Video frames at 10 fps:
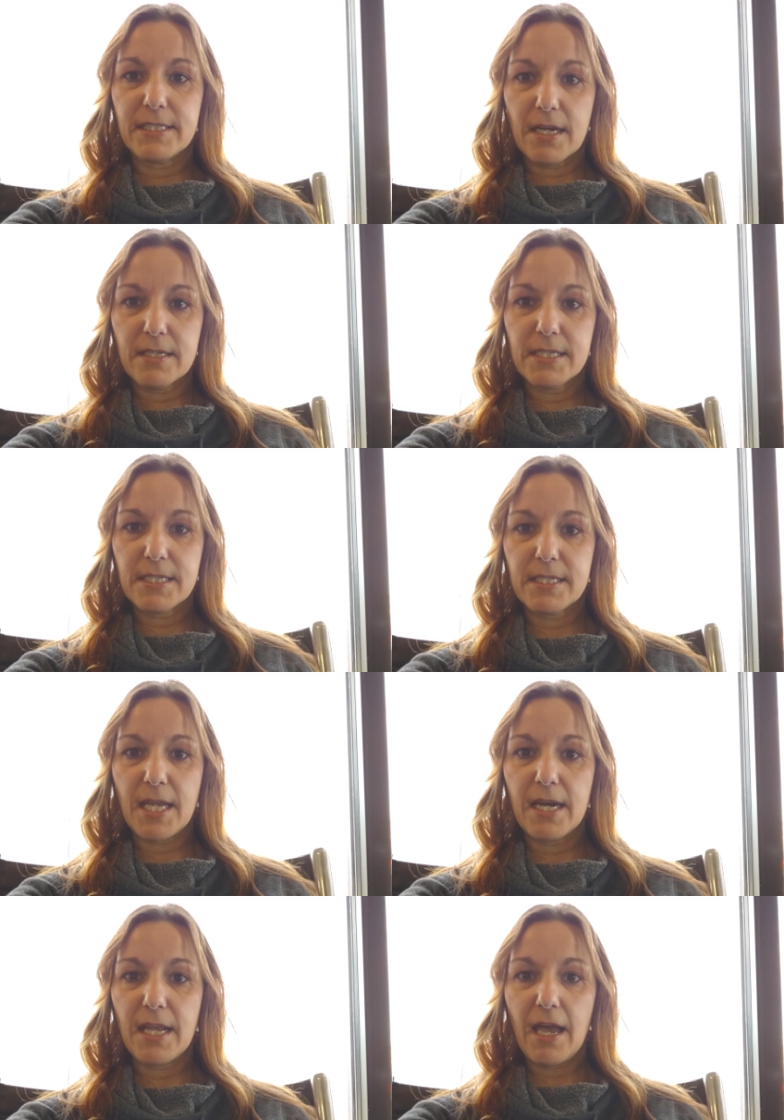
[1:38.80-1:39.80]
does
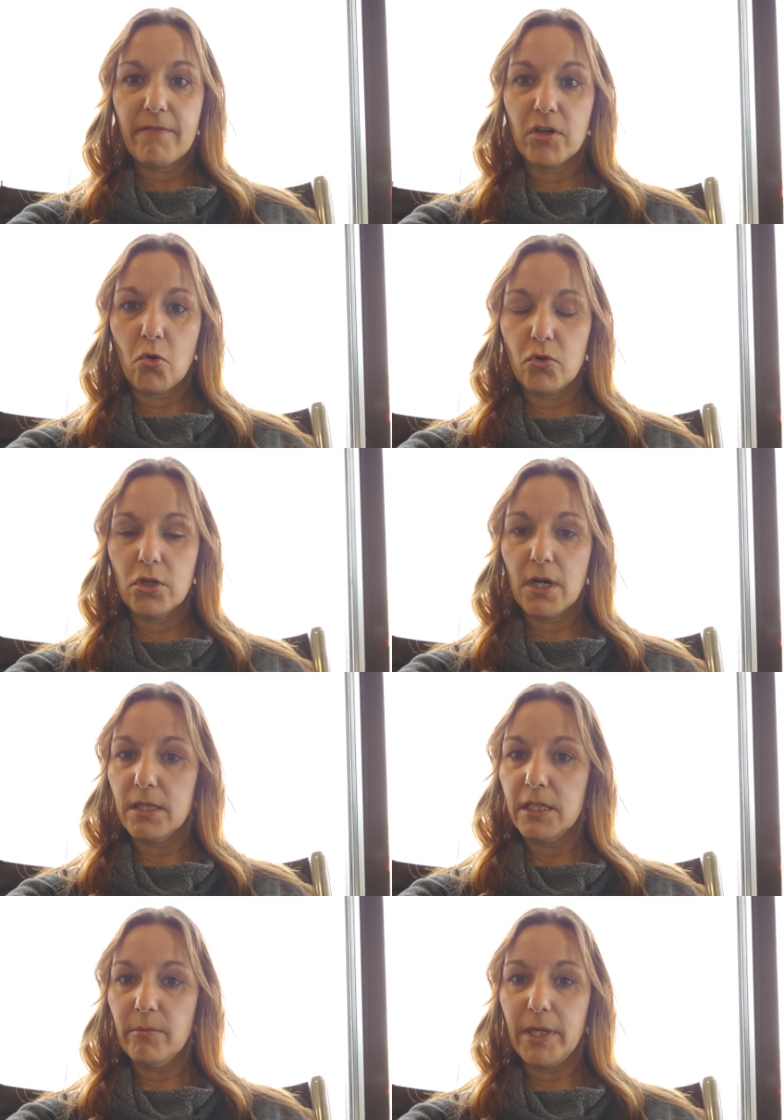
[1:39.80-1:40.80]
tend to have an odor a
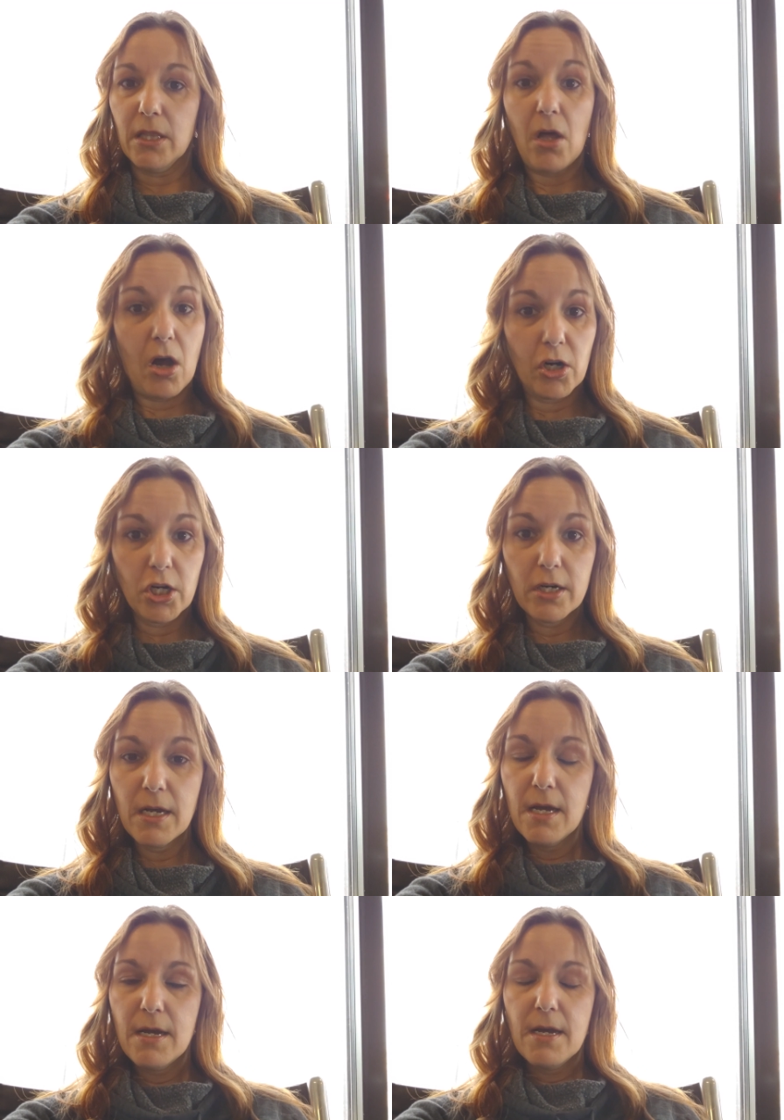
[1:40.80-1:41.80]
little bit longer.
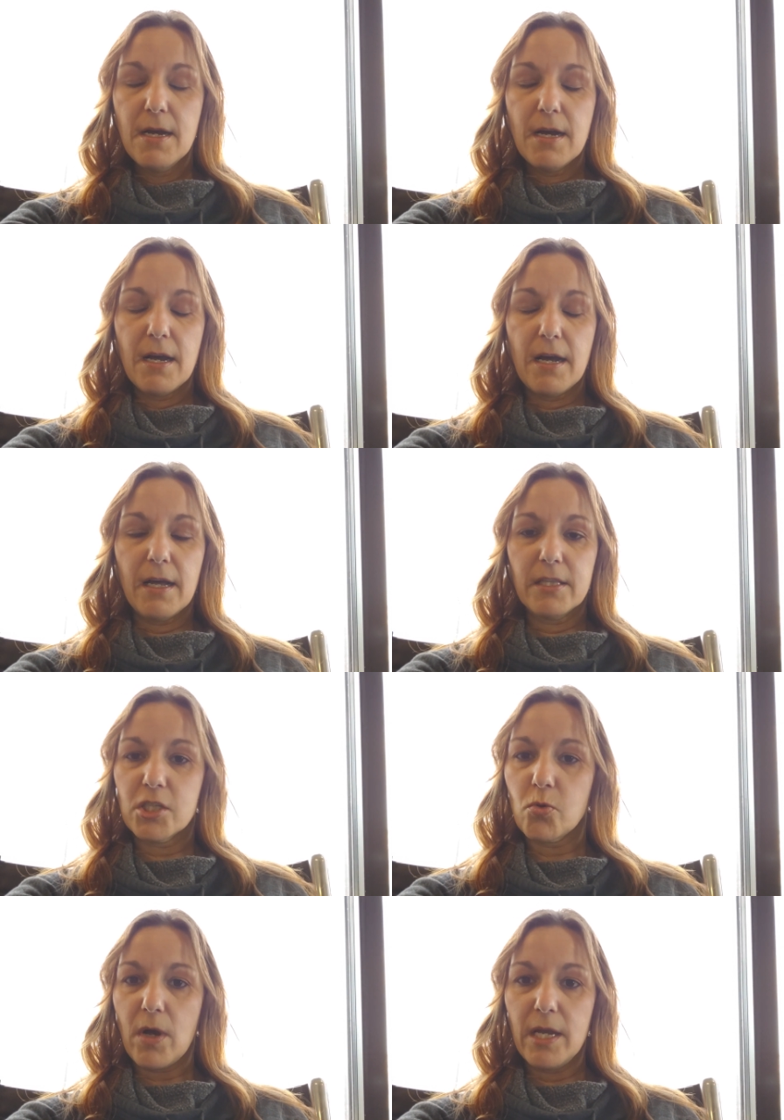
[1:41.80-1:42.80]
Uh,
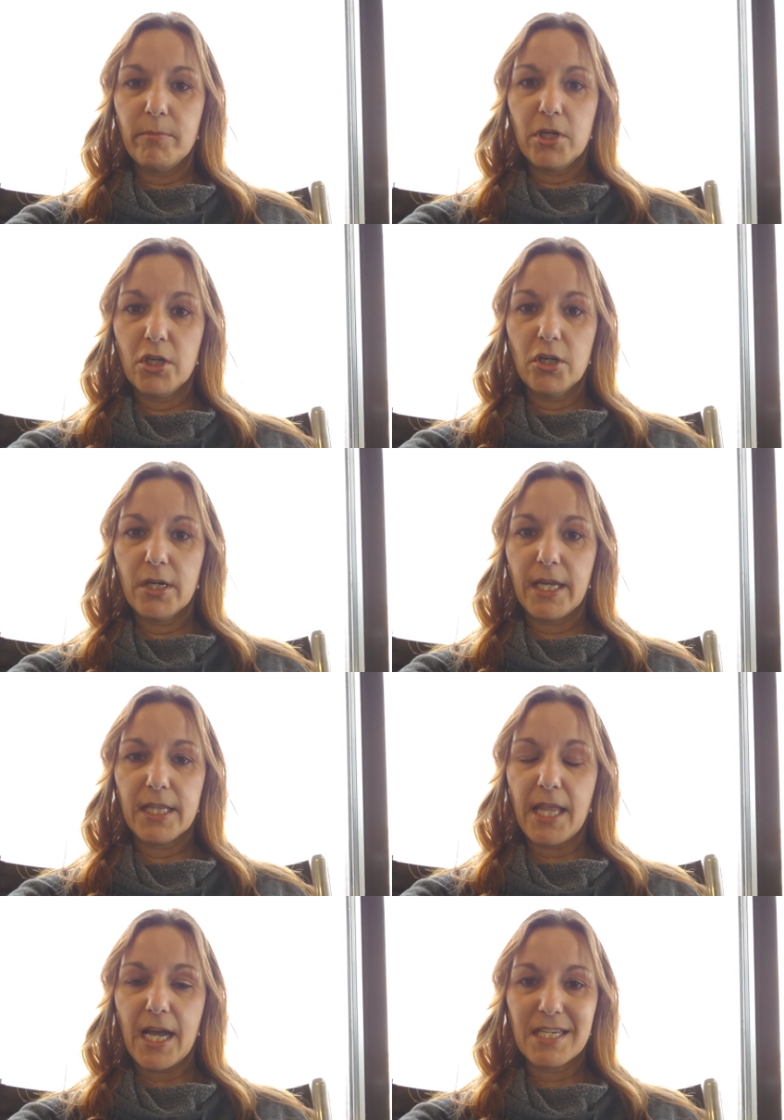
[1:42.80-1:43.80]
the swine manure
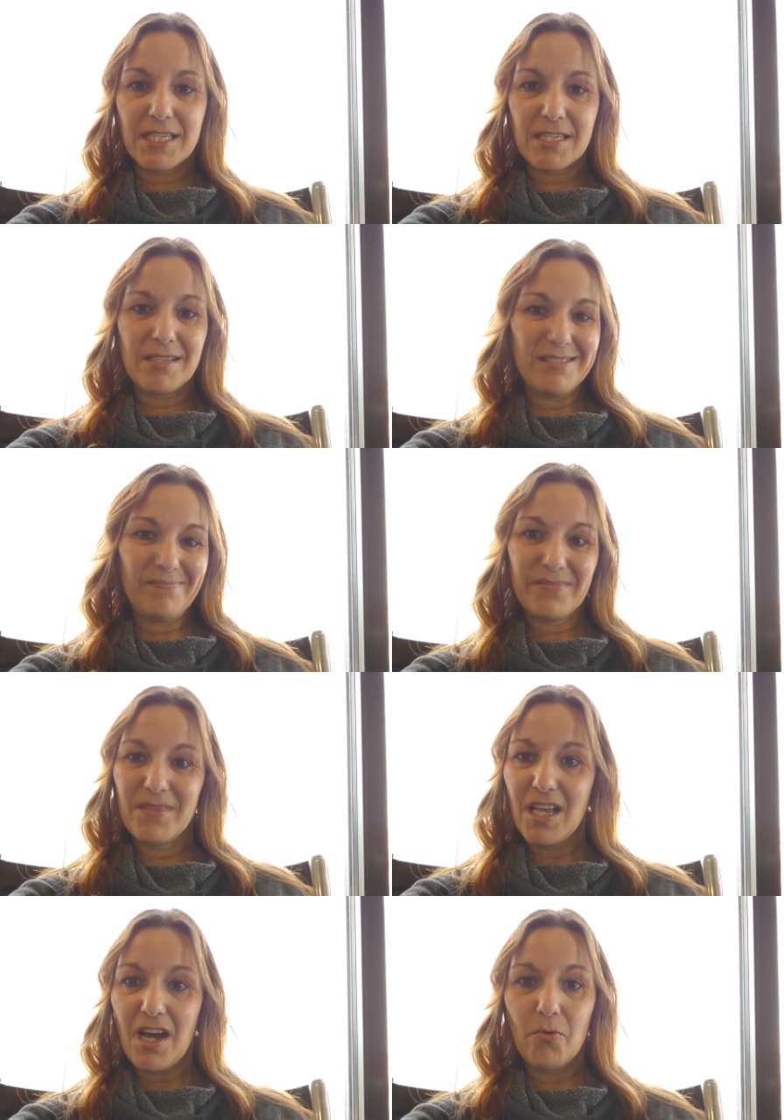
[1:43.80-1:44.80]
can last
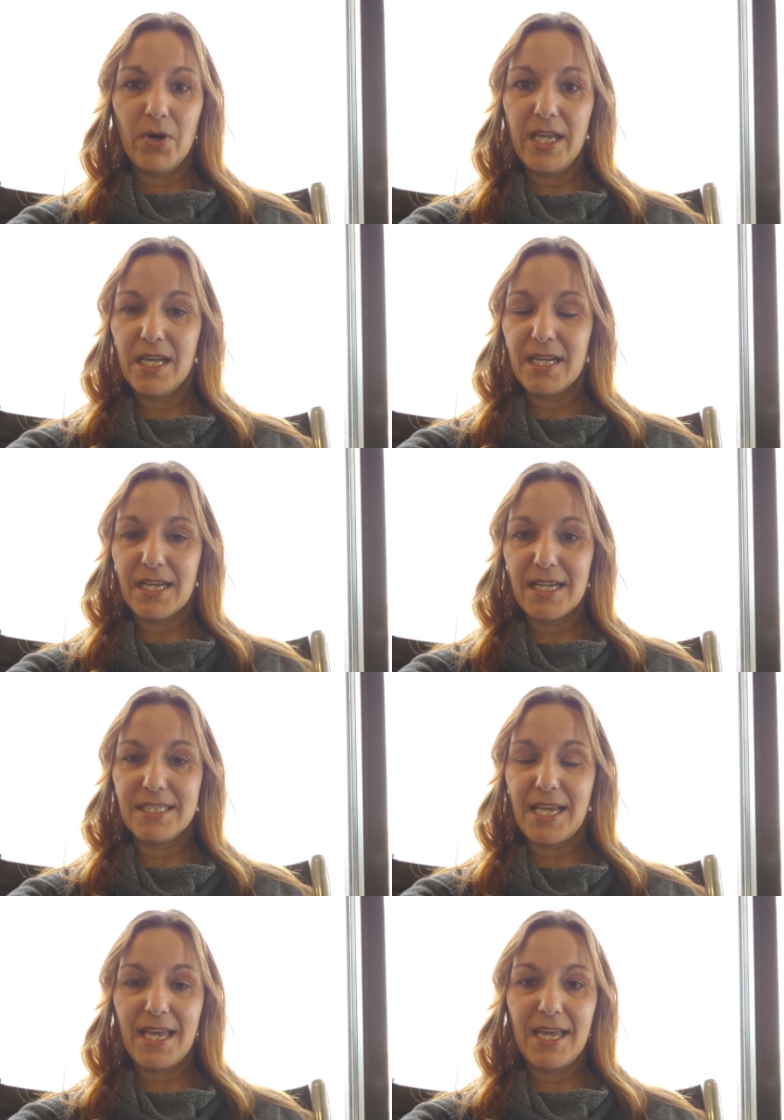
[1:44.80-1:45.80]
a week, a
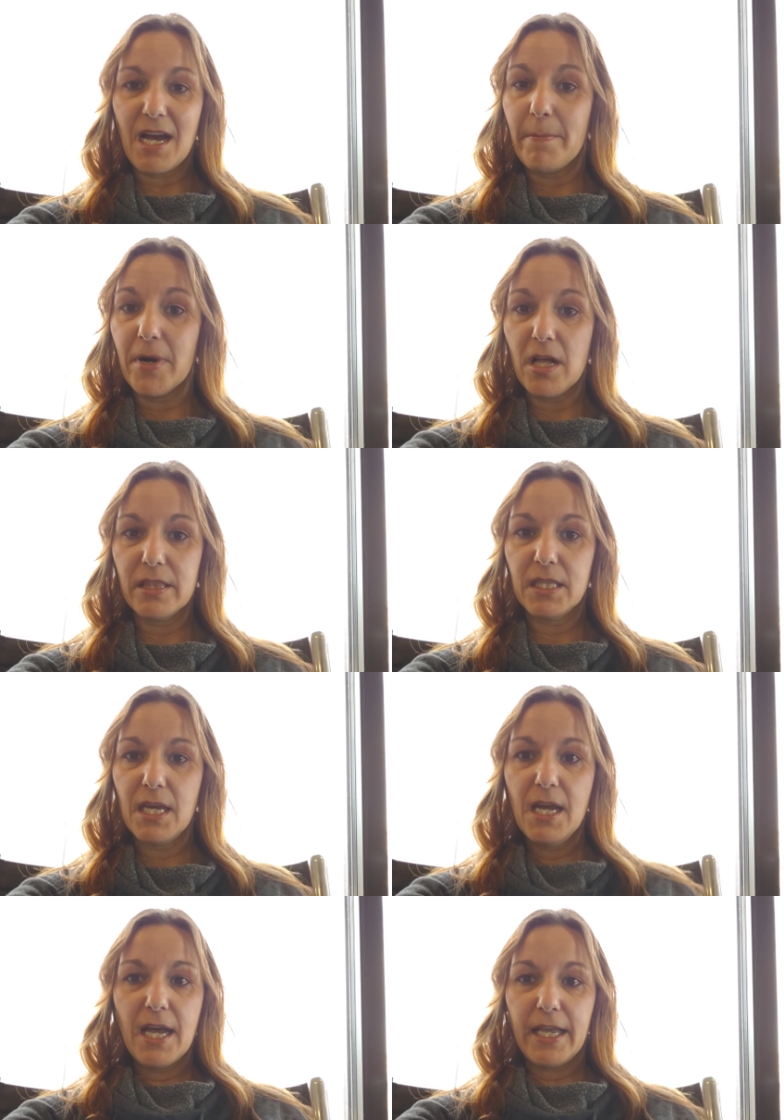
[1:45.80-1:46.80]
day, a month,
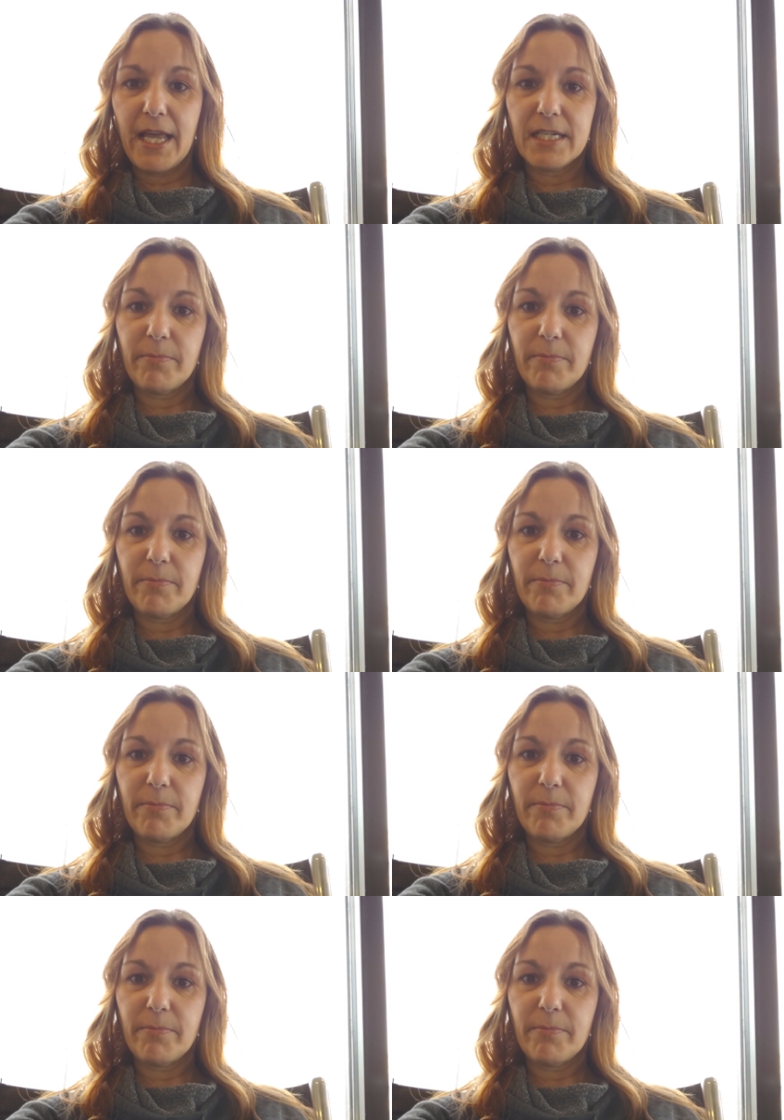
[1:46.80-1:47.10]
again,